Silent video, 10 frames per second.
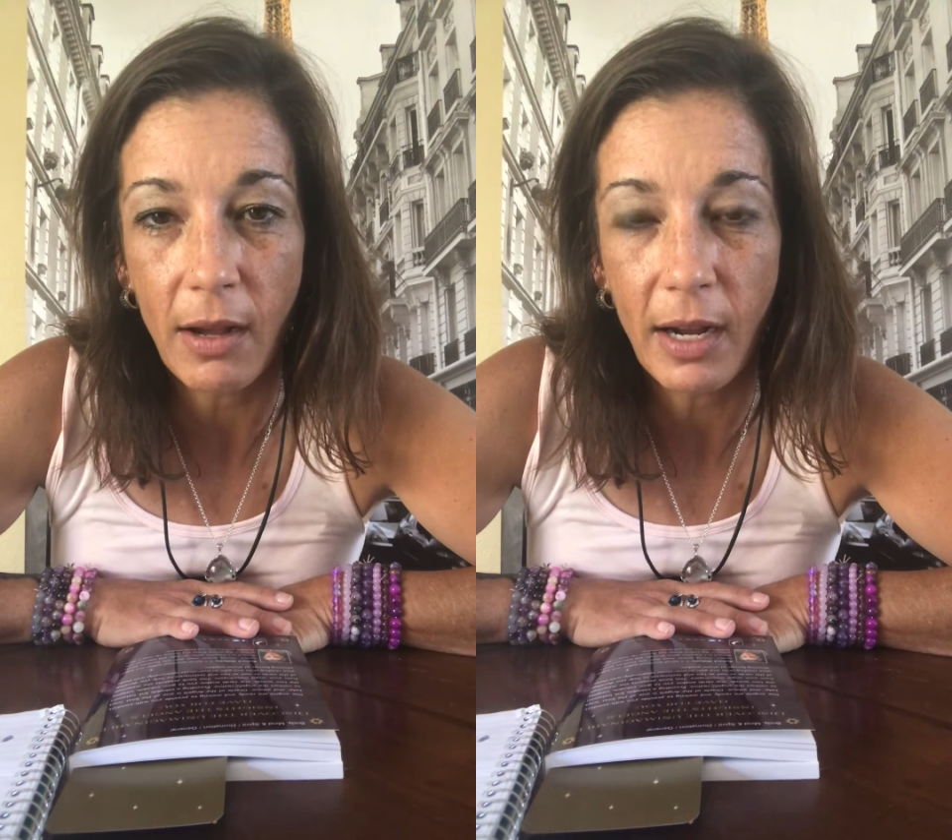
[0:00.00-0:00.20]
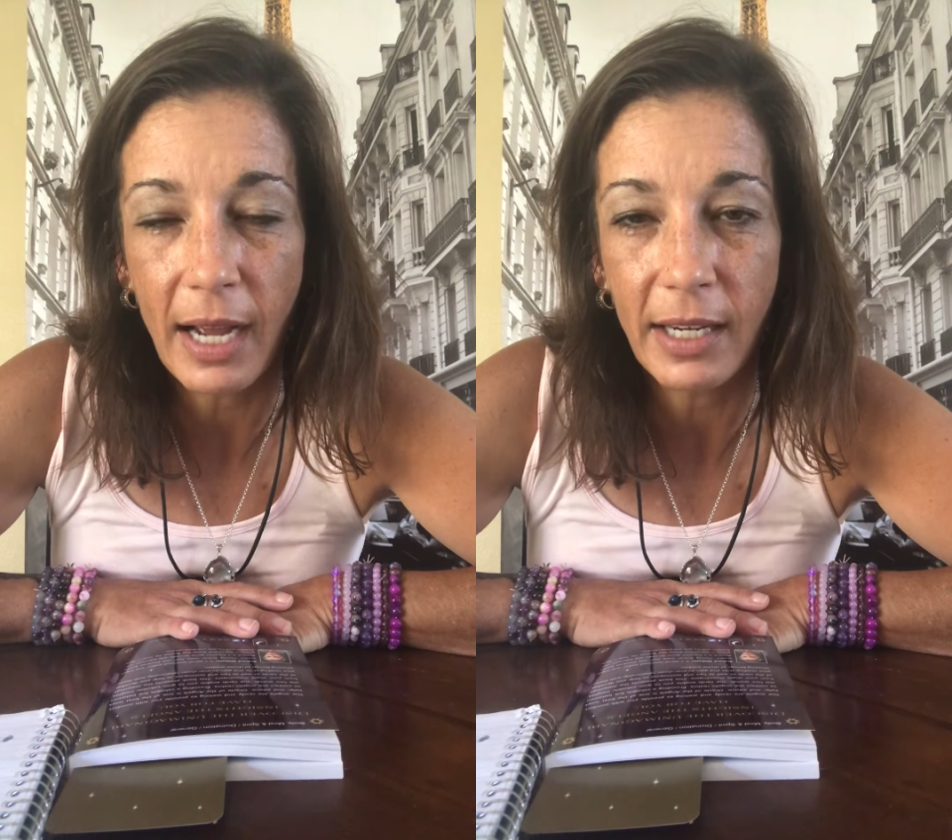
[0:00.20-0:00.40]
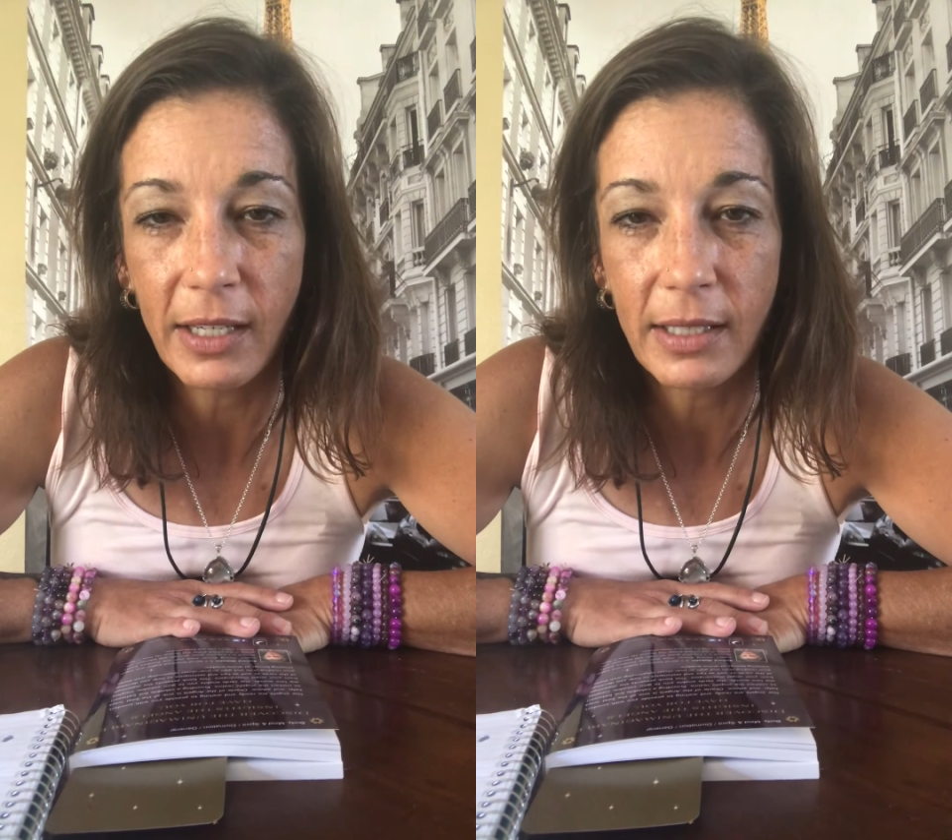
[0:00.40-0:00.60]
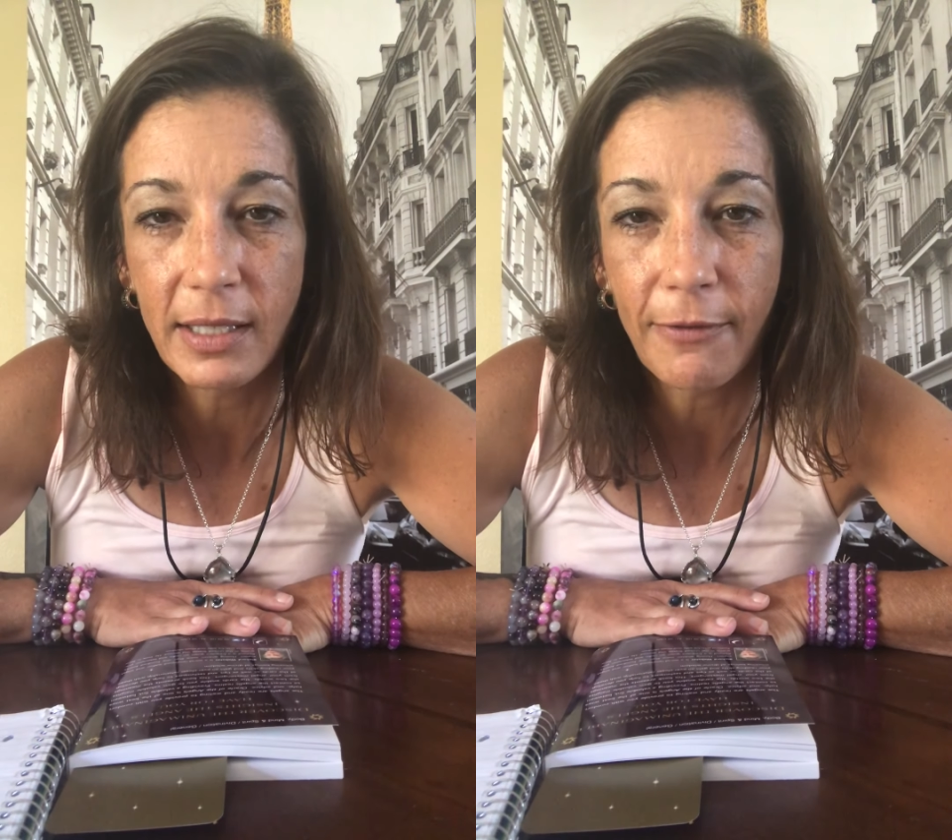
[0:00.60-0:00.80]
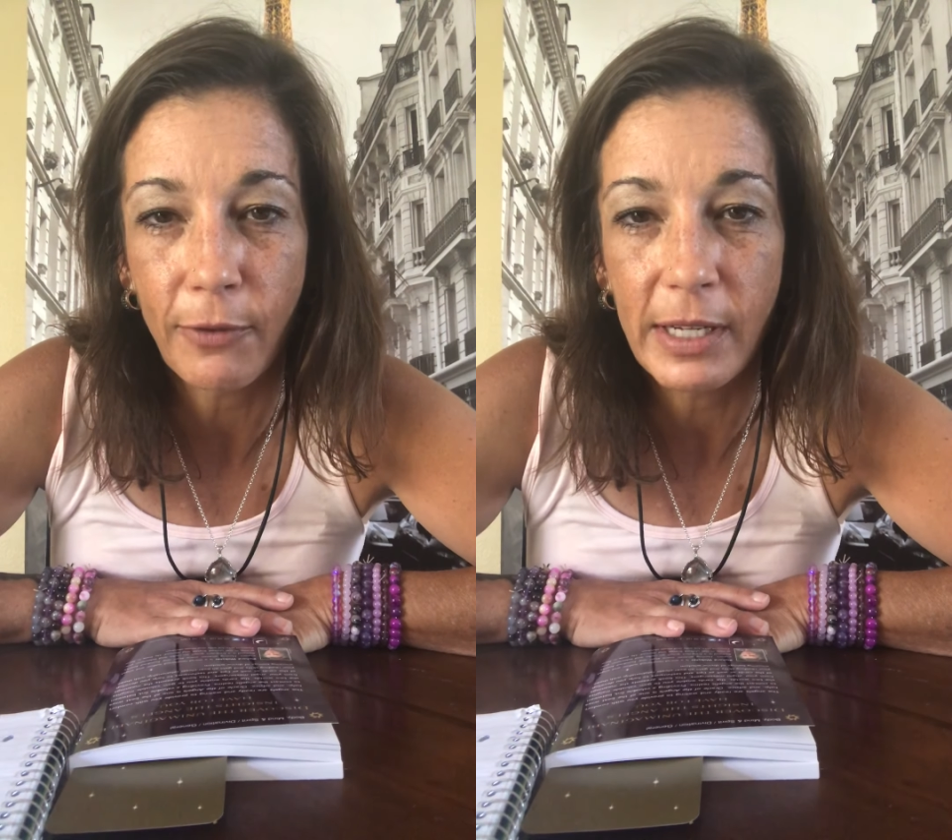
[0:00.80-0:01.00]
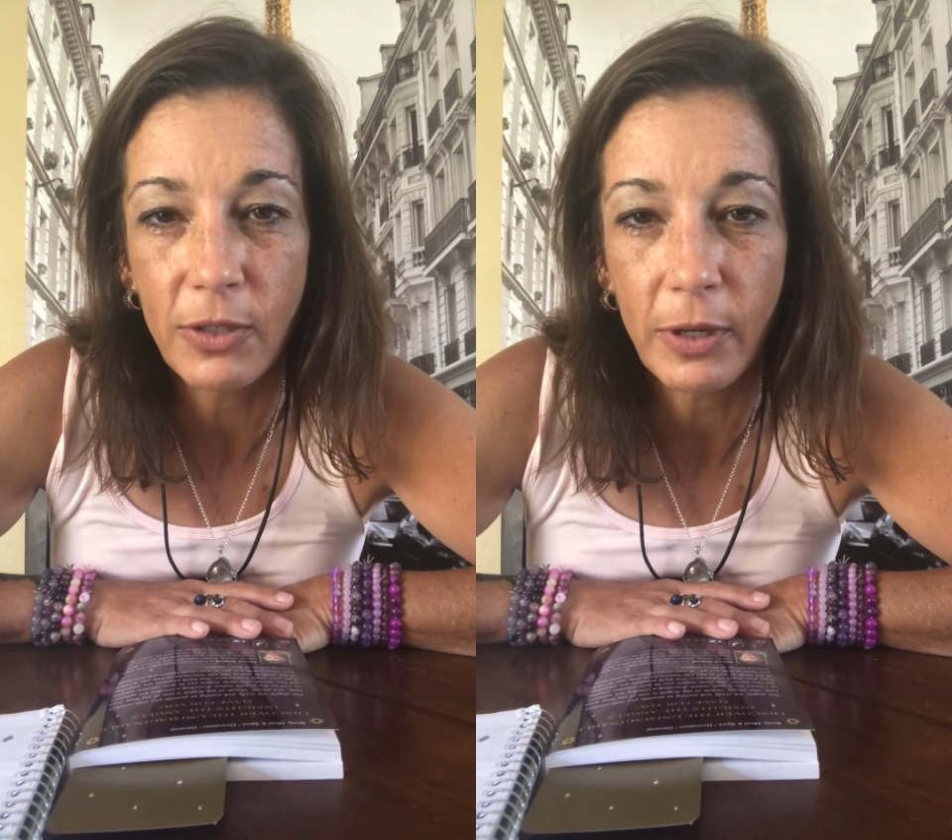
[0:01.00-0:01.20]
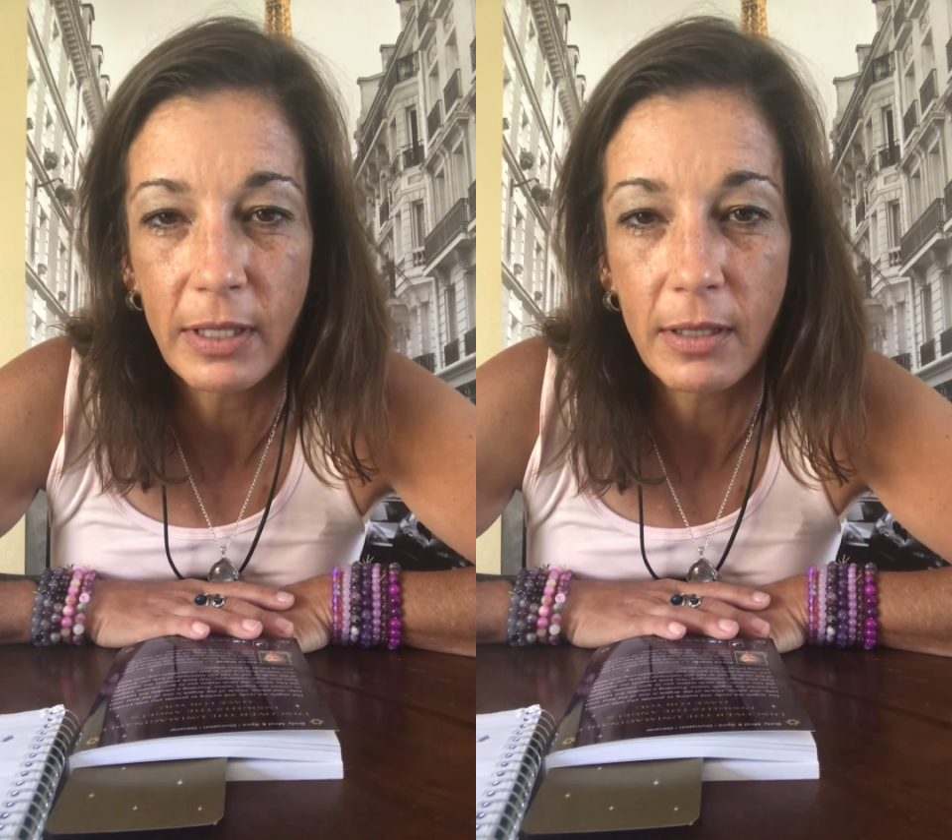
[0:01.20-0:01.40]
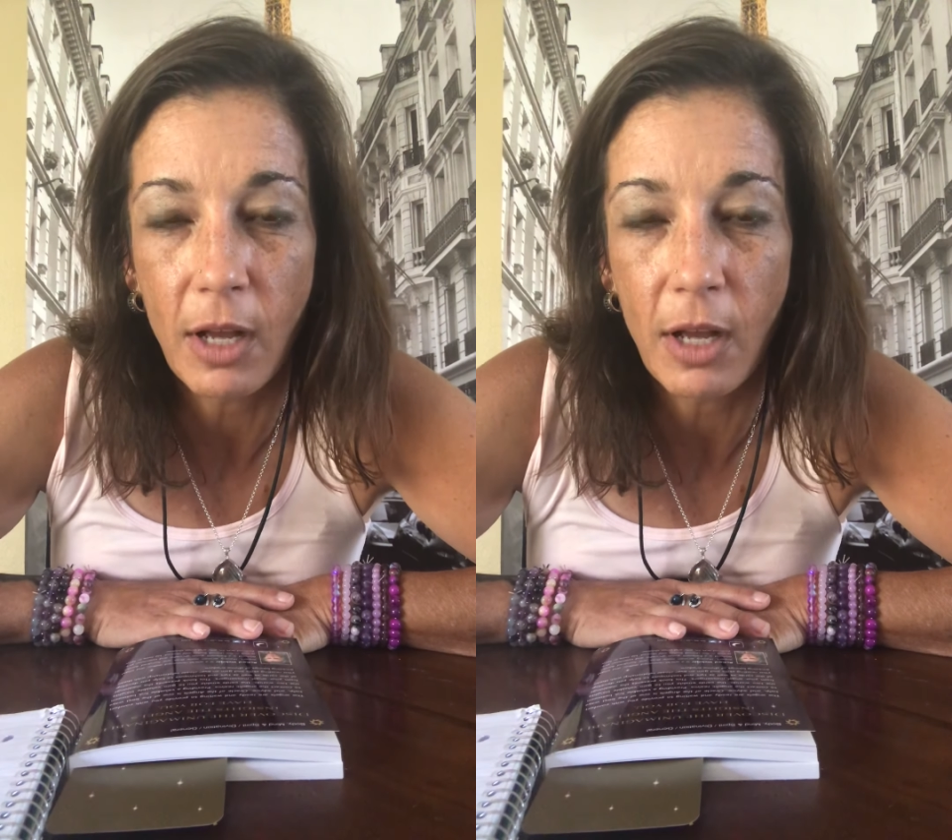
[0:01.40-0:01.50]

all kind of good stuff, resources.